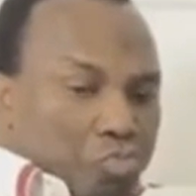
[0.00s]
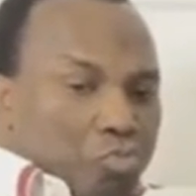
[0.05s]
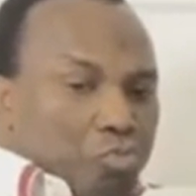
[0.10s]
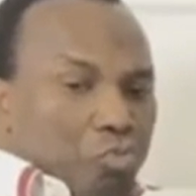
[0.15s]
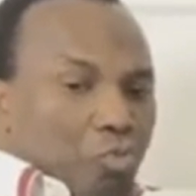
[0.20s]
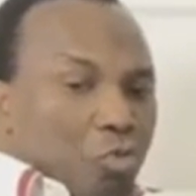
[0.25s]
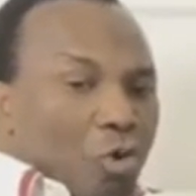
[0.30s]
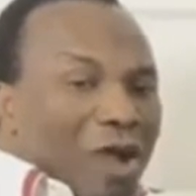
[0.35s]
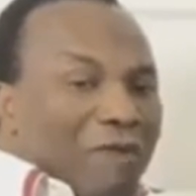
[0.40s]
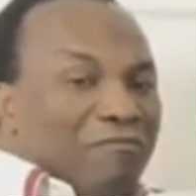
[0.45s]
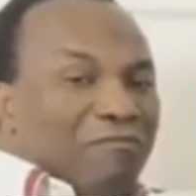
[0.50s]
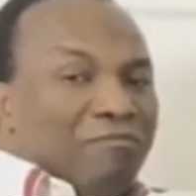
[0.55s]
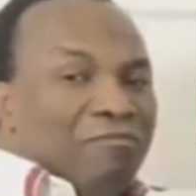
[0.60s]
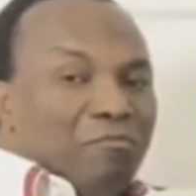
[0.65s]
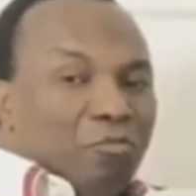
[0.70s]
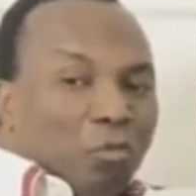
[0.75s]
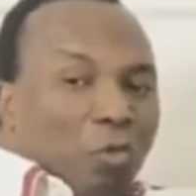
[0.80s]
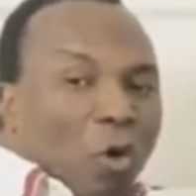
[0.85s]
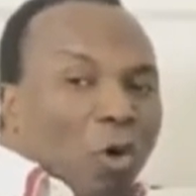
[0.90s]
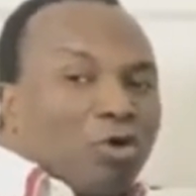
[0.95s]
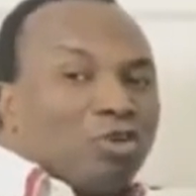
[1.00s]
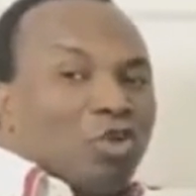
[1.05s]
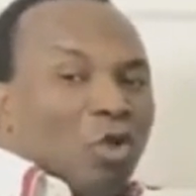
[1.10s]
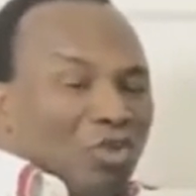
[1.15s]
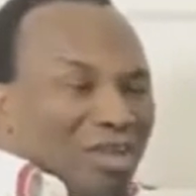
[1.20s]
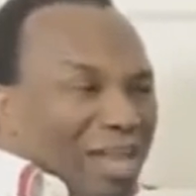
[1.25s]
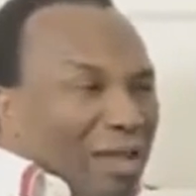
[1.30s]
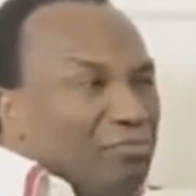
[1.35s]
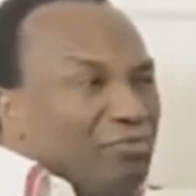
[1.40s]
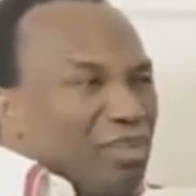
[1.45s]
who have worked
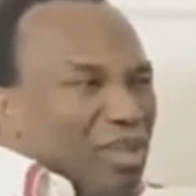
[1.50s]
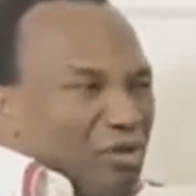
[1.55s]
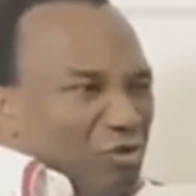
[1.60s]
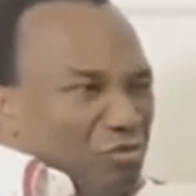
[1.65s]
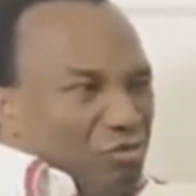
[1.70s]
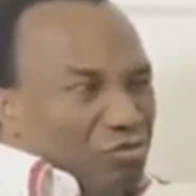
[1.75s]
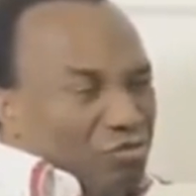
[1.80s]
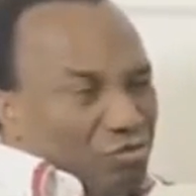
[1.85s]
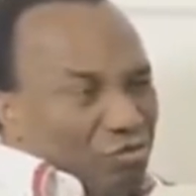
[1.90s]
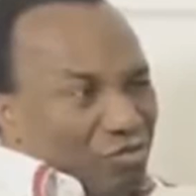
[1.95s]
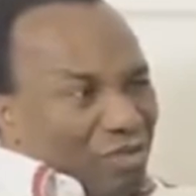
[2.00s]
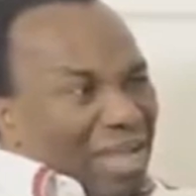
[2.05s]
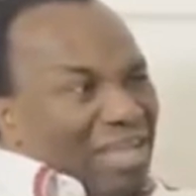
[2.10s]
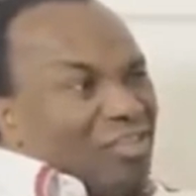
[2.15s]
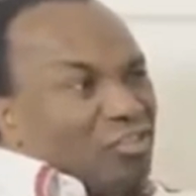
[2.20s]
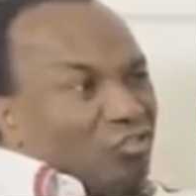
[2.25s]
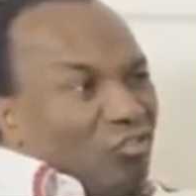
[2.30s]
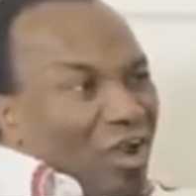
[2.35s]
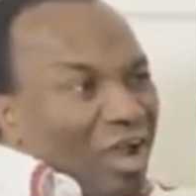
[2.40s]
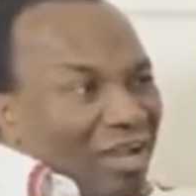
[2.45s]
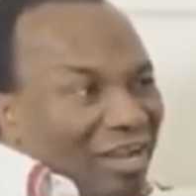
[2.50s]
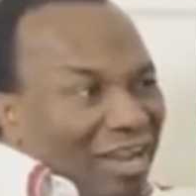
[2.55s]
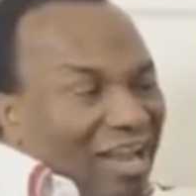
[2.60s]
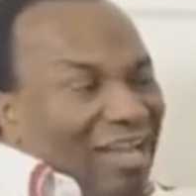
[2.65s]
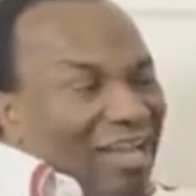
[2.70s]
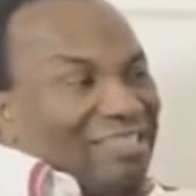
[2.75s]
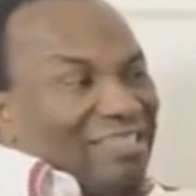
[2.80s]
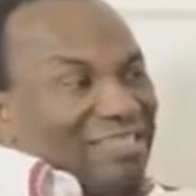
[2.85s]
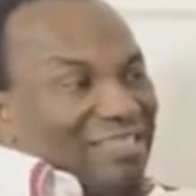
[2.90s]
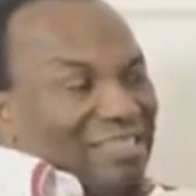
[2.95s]
on themselves, extra
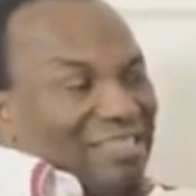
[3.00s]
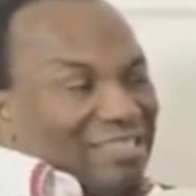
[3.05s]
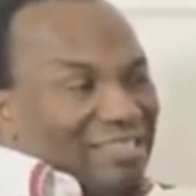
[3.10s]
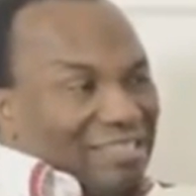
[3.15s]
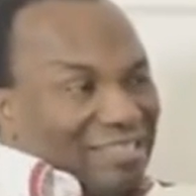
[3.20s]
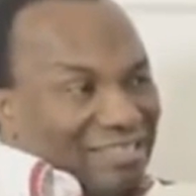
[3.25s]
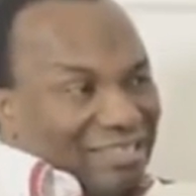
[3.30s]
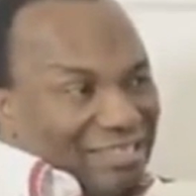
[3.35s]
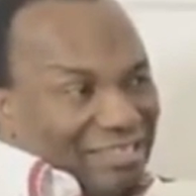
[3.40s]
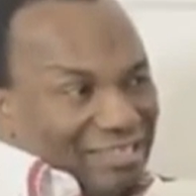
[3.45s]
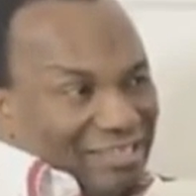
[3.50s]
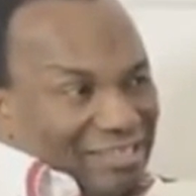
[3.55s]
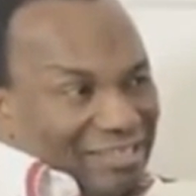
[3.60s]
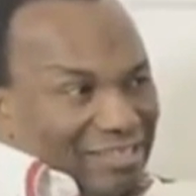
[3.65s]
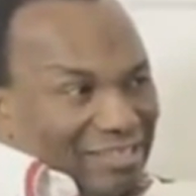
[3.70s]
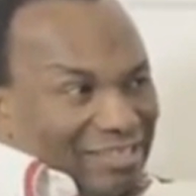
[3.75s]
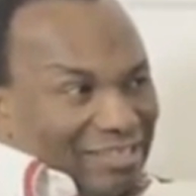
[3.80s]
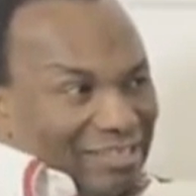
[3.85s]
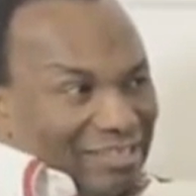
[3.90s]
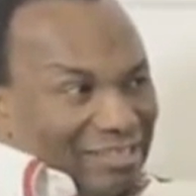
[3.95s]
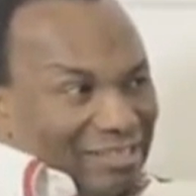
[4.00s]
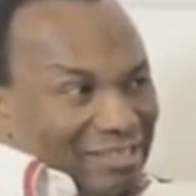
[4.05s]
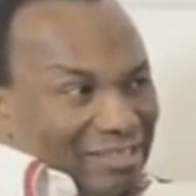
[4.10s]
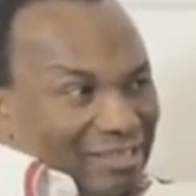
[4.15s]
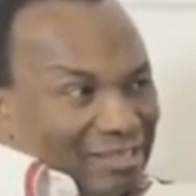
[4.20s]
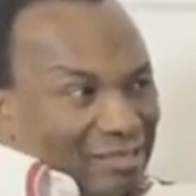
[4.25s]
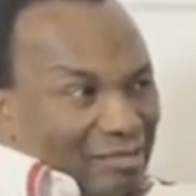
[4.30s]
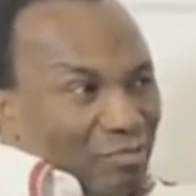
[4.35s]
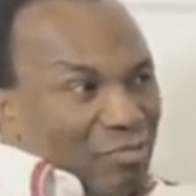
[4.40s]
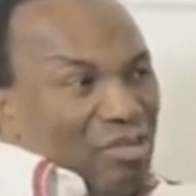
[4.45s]
class,
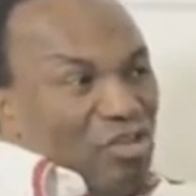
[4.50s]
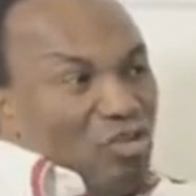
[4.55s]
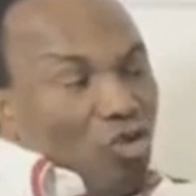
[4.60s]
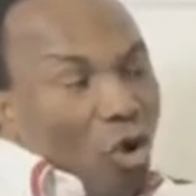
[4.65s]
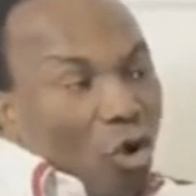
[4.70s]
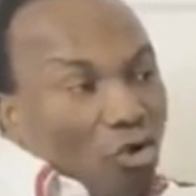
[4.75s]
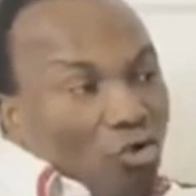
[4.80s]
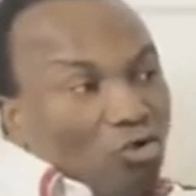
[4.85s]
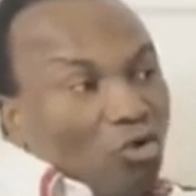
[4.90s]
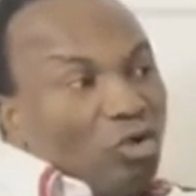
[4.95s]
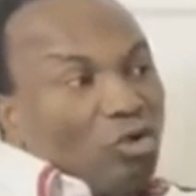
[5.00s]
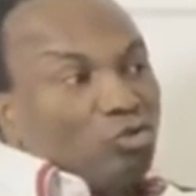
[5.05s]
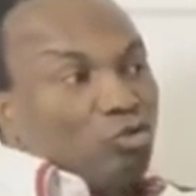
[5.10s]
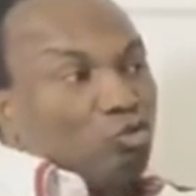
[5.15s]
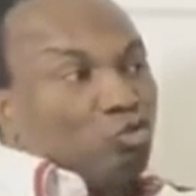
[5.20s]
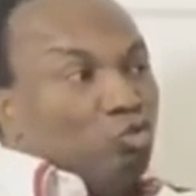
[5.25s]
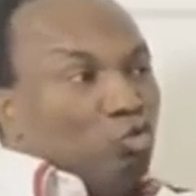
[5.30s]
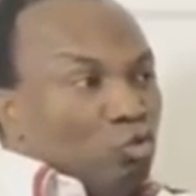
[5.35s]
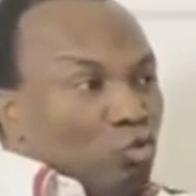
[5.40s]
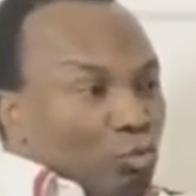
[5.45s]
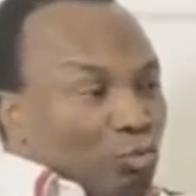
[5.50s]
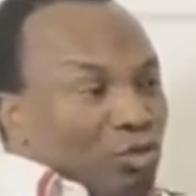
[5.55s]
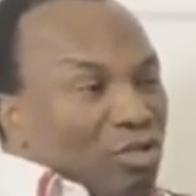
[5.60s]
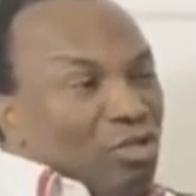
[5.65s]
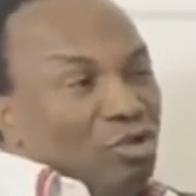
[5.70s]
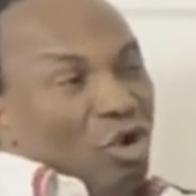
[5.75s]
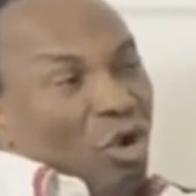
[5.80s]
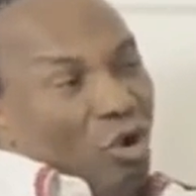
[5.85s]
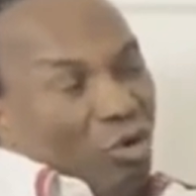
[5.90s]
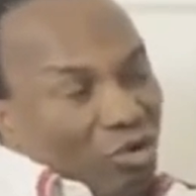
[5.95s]
beyond school,
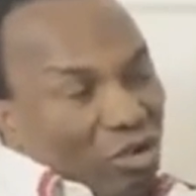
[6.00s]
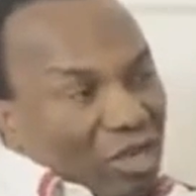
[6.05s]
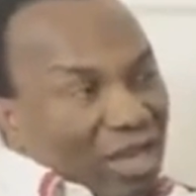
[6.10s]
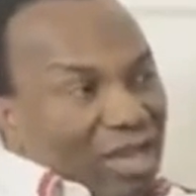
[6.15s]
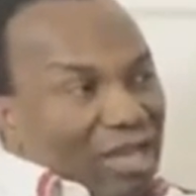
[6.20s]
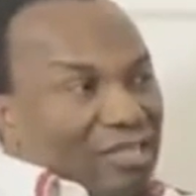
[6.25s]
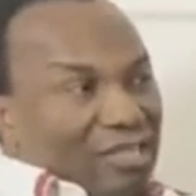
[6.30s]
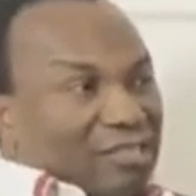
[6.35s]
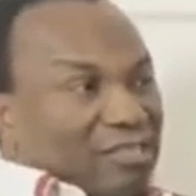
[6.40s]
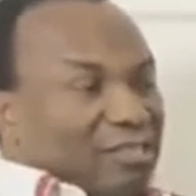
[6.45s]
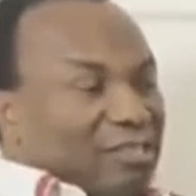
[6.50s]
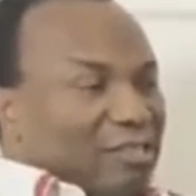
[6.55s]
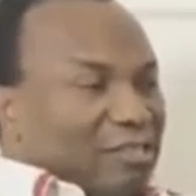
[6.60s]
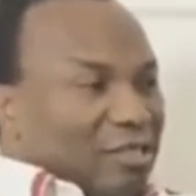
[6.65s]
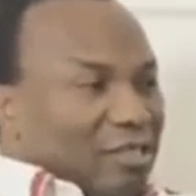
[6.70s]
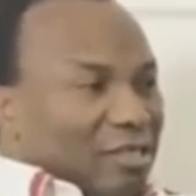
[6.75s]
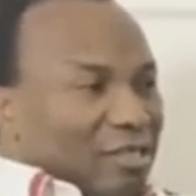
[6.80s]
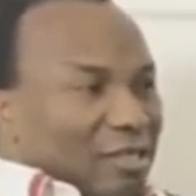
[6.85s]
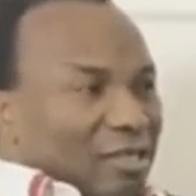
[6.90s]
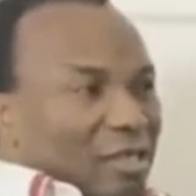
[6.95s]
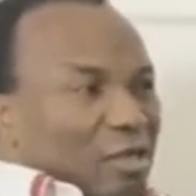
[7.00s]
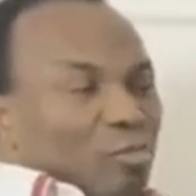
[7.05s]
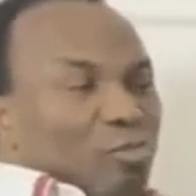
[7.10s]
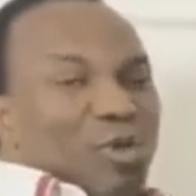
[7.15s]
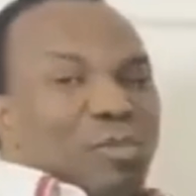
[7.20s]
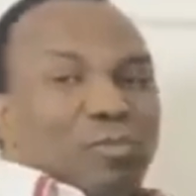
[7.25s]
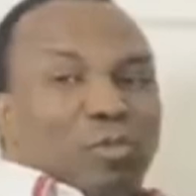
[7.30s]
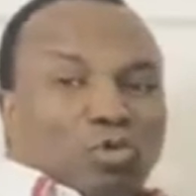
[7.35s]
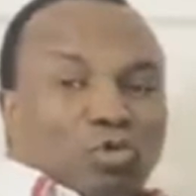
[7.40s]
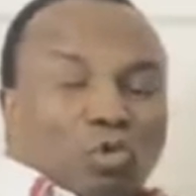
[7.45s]
beyond class.
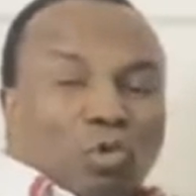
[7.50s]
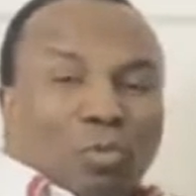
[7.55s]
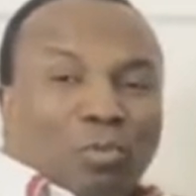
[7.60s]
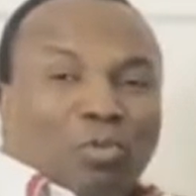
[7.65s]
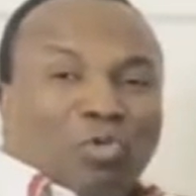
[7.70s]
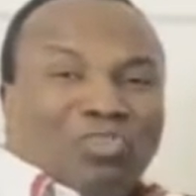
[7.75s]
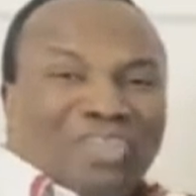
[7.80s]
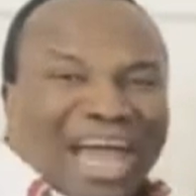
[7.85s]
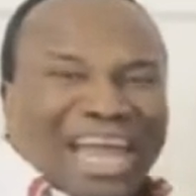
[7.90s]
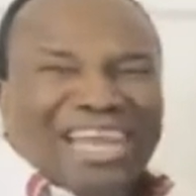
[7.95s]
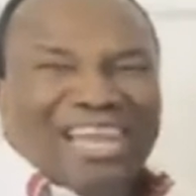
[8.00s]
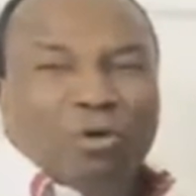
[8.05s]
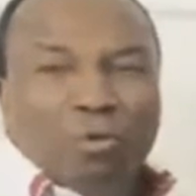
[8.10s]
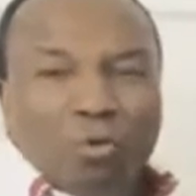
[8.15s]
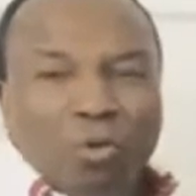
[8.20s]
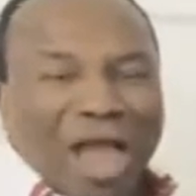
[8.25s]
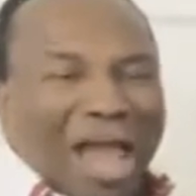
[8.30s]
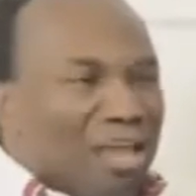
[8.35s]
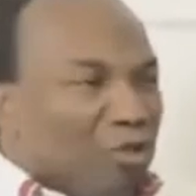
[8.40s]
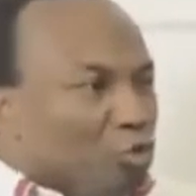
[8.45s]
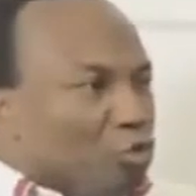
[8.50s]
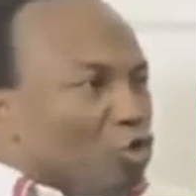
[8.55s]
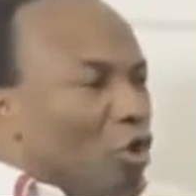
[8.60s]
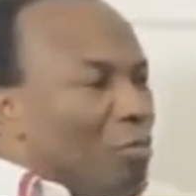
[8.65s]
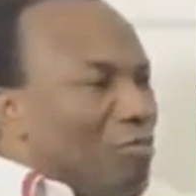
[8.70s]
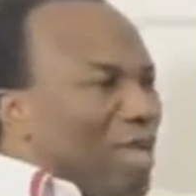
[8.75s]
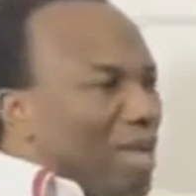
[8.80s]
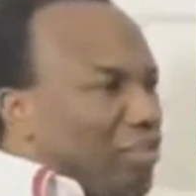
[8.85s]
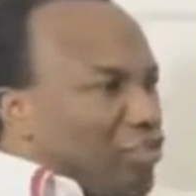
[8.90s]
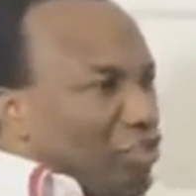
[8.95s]
People you will put anywhere and you
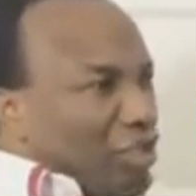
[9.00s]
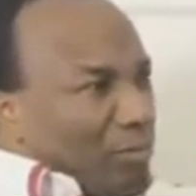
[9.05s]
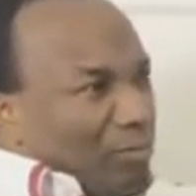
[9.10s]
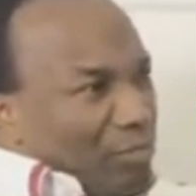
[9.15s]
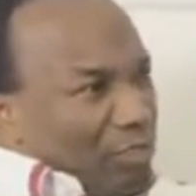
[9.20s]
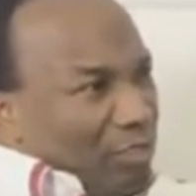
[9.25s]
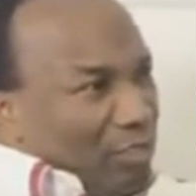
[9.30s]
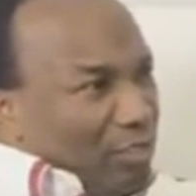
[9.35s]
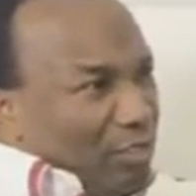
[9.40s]
will not be ashamed.